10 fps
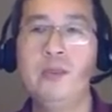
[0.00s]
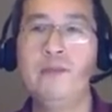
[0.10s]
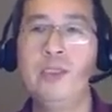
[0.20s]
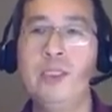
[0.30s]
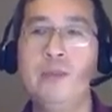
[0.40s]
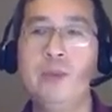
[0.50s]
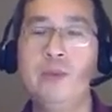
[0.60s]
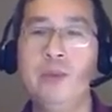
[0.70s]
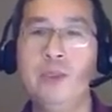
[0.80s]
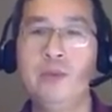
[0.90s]
to
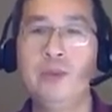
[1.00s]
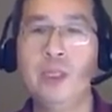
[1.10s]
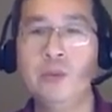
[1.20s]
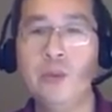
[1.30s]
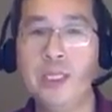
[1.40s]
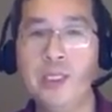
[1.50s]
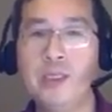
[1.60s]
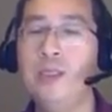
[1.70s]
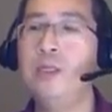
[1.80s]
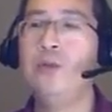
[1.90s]
represent
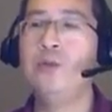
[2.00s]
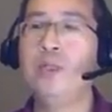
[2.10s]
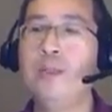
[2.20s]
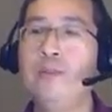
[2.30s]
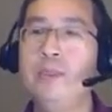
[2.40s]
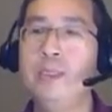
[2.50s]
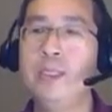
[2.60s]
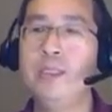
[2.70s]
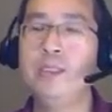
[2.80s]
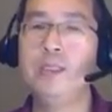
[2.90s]
a list of
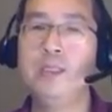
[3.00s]
something.